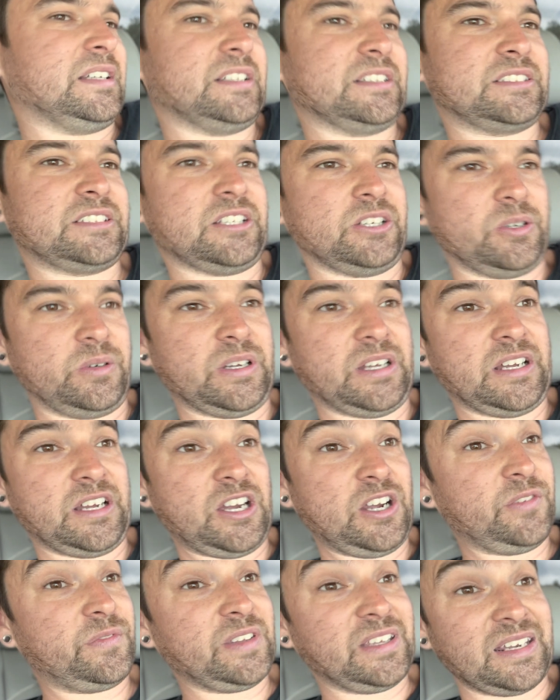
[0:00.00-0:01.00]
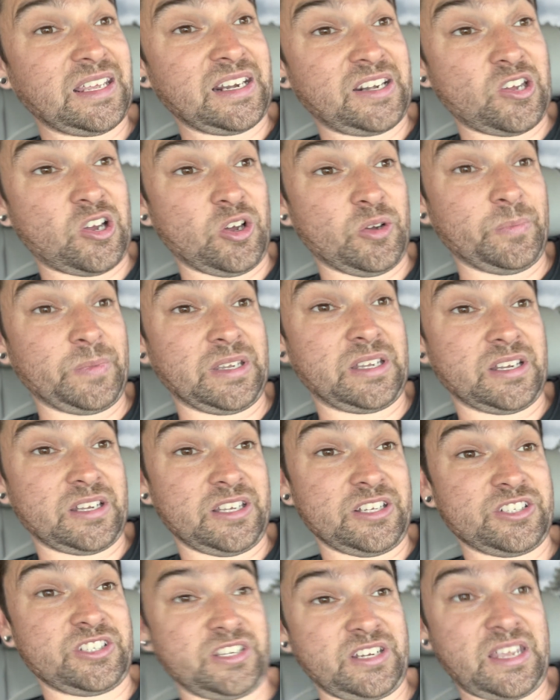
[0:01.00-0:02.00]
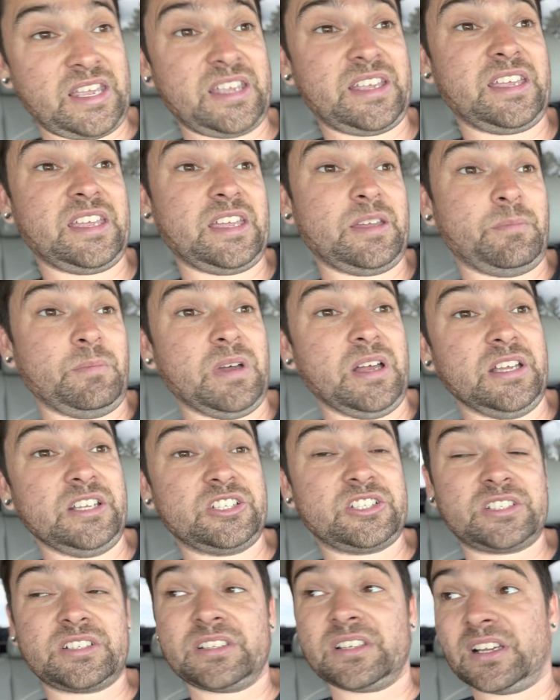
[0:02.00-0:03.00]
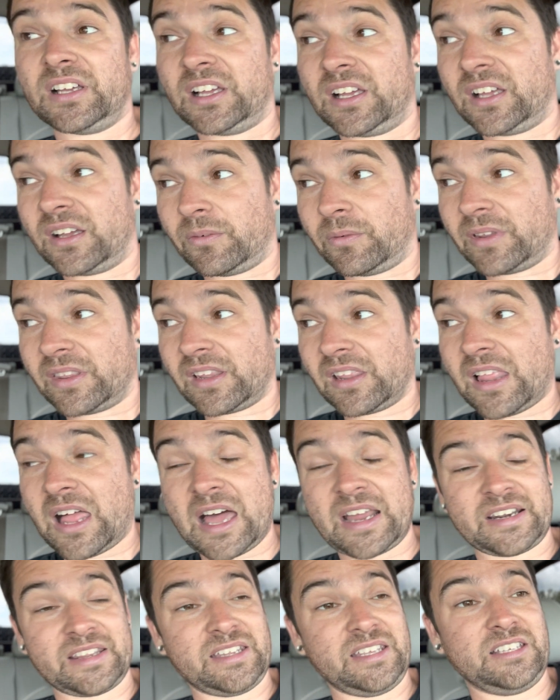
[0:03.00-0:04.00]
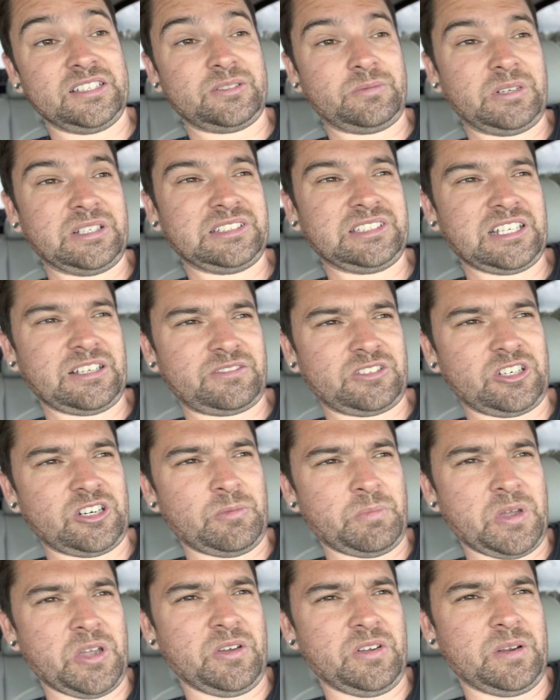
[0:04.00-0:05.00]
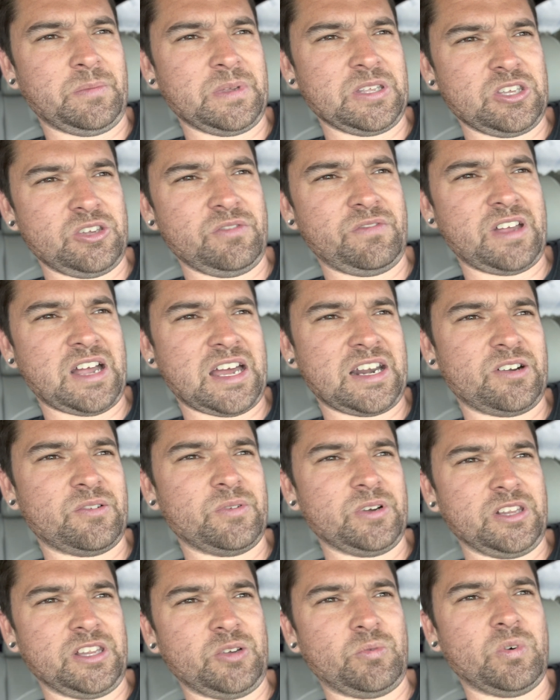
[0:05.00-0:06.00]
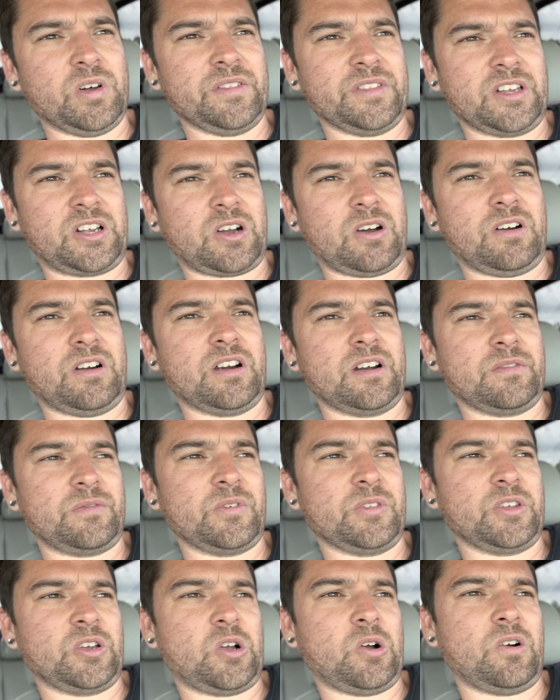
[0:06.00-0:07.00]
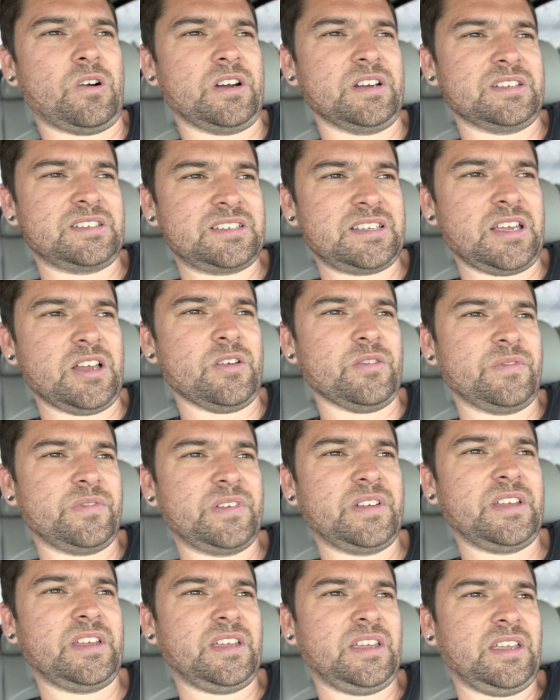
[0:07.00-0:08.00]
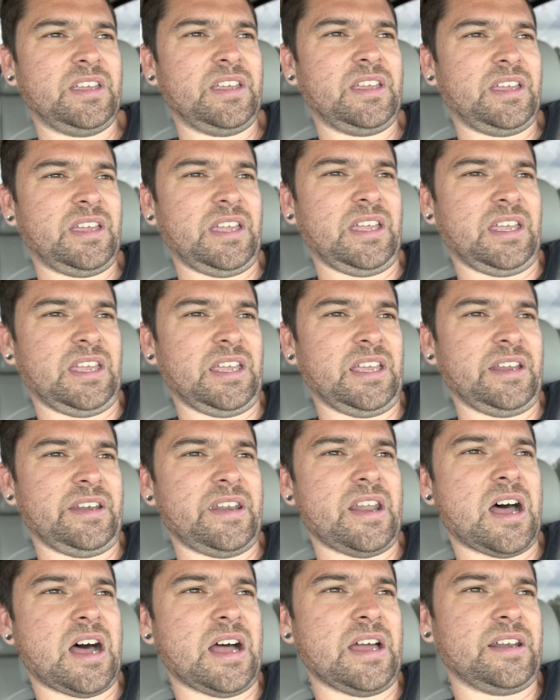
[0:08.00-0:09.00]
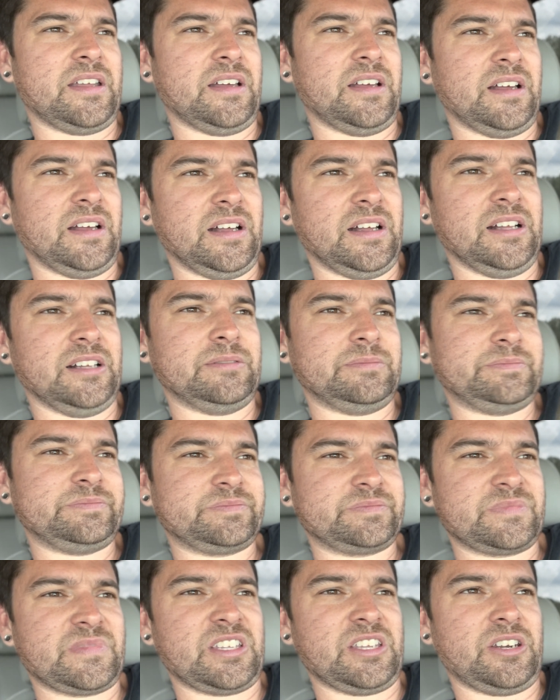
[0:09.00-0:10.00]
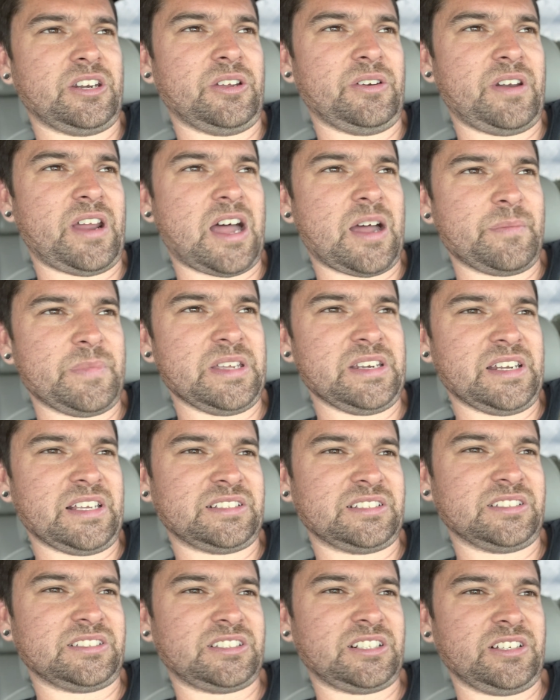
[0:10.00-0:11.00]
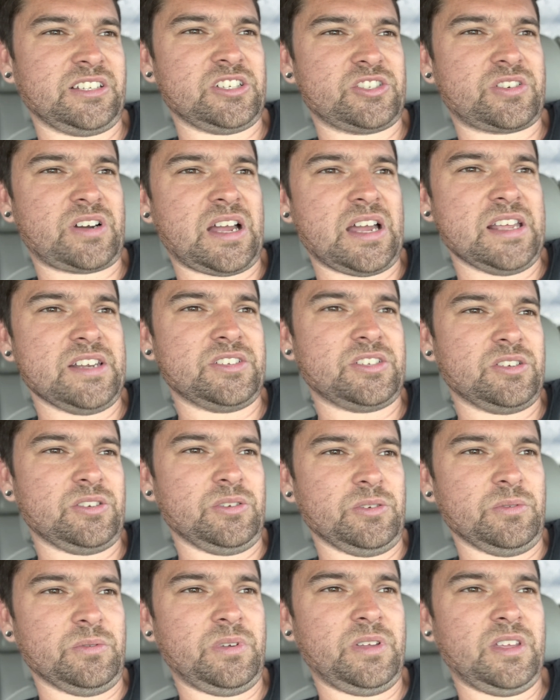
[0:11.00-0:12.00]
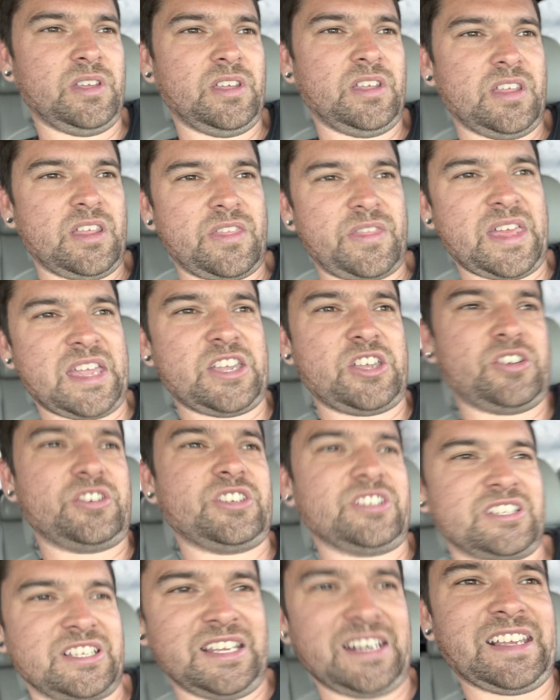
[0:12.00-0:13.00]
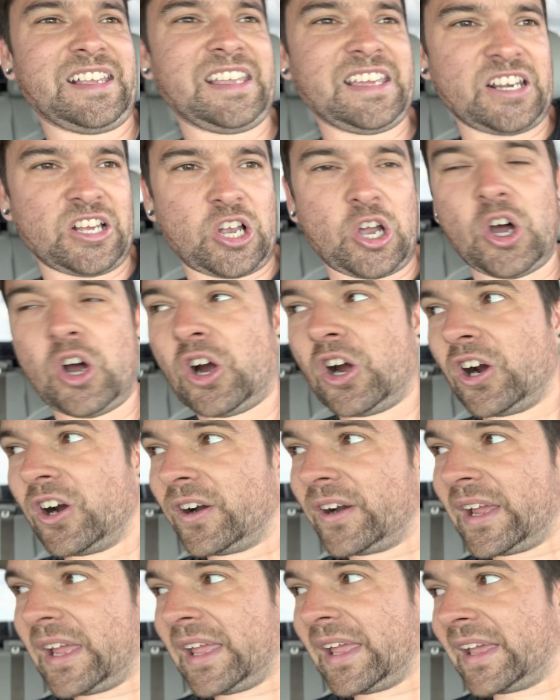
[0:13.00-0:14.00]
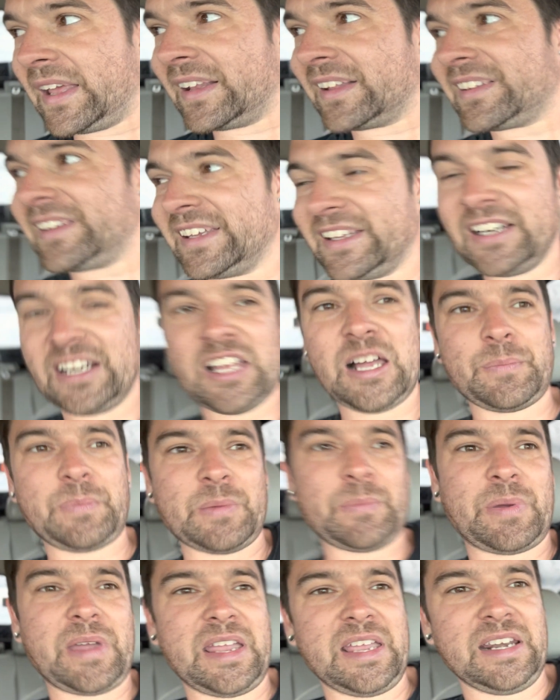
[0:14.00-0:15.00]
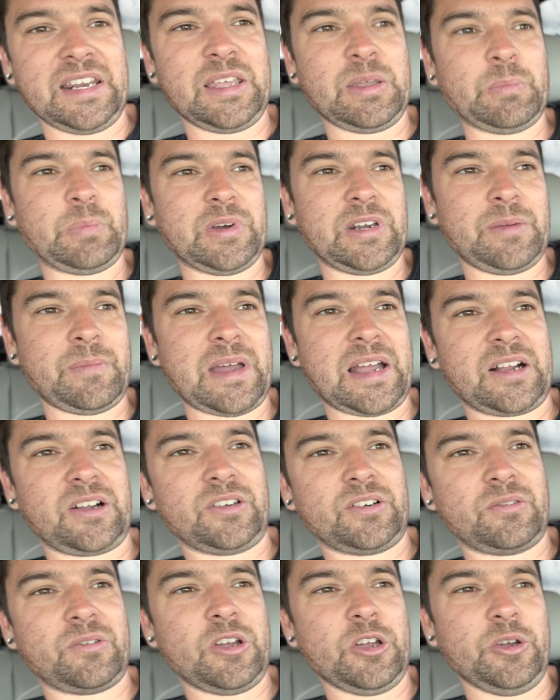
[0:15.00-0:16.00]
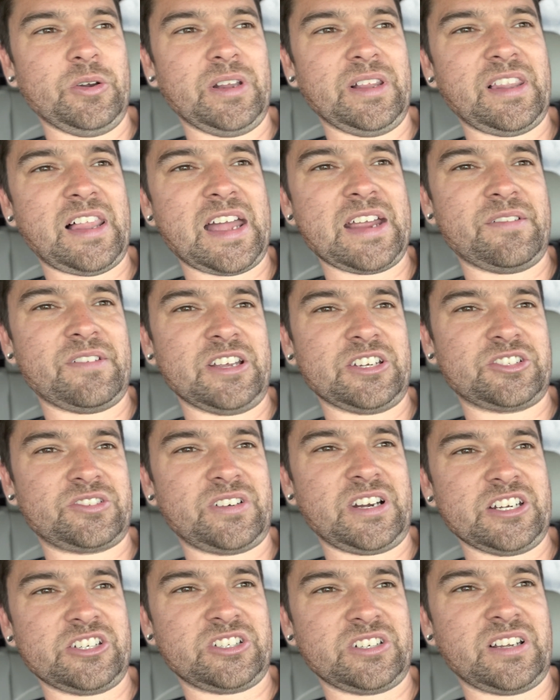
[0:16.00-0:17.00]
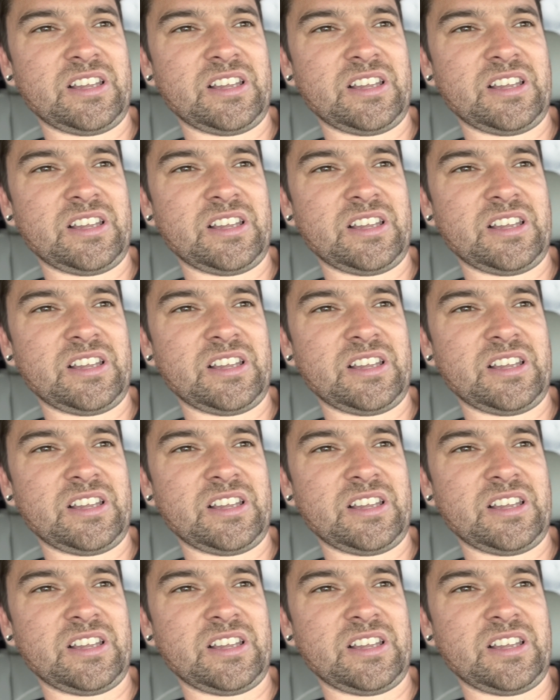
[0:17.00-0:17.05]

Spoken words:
So hopefully they don't, because you ain't getting much with a lot of these of what's left on the bone. I mean, you've got to really want the car for the car itself, and not you know, not be necessarily trying to think you're just going to get a car and clean it up and paint it and put it back on the road. A light restoration.